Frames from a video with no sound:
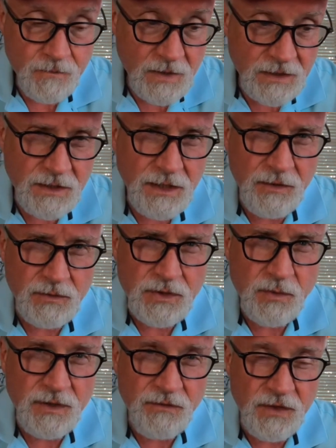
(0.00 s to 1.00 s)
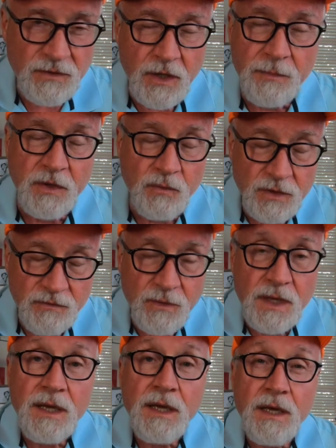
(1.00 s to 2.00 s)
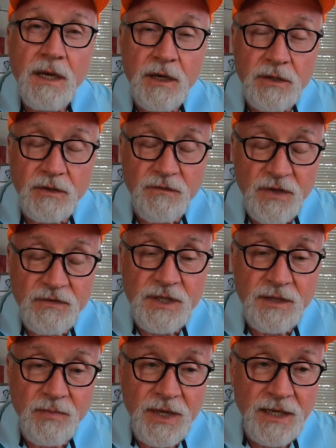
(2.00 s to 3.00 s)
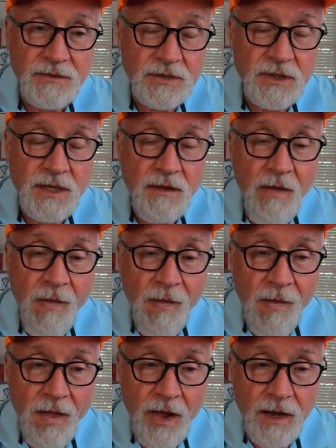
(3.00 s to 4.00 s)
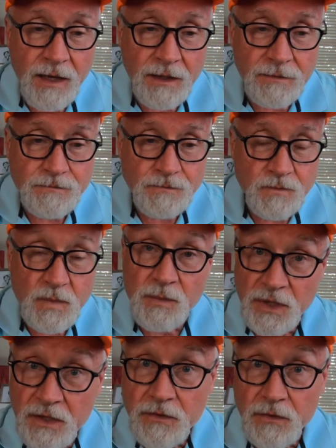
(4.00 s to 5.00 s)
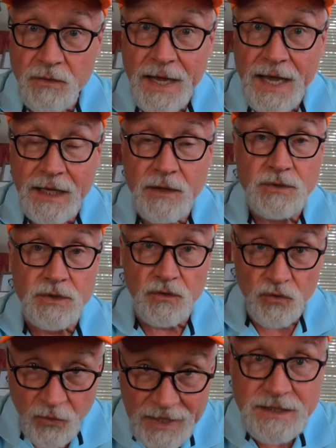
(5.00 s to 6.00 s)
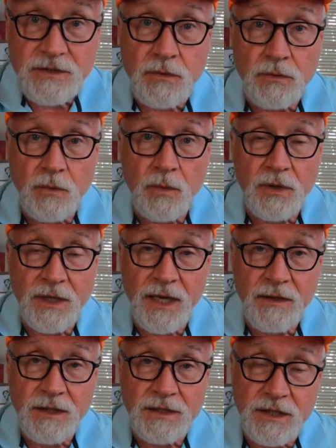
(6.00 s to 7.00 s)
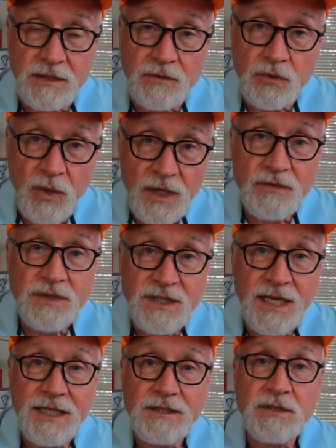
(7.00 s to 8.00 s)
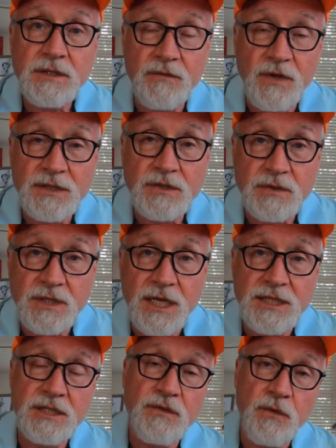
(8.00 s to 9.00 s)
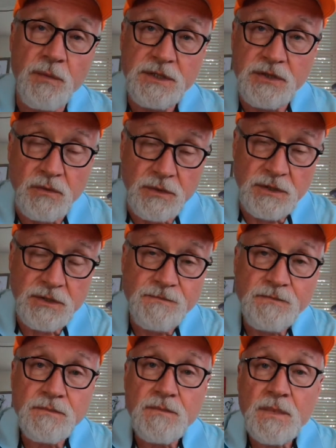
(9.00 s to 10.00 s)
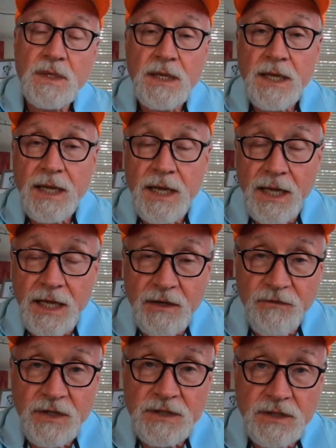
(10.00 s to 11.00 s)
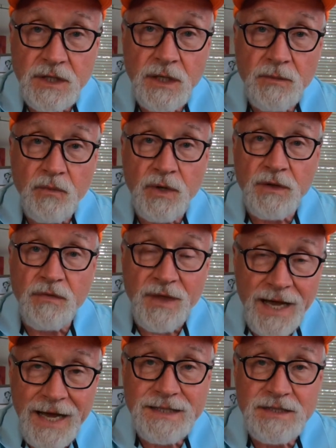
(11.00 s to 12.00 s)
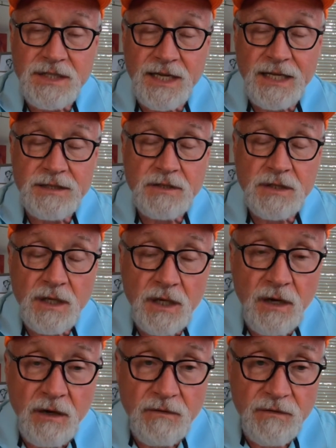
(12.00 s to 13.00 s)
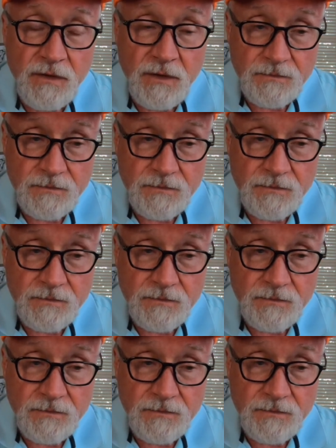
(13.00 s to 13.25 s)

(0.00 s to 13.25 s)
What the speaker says: Today was 115 pounds. But other than that, it was a great shoulder workout. I did 12 sets of exercises for my shoulders, and I finished up with 9 sets of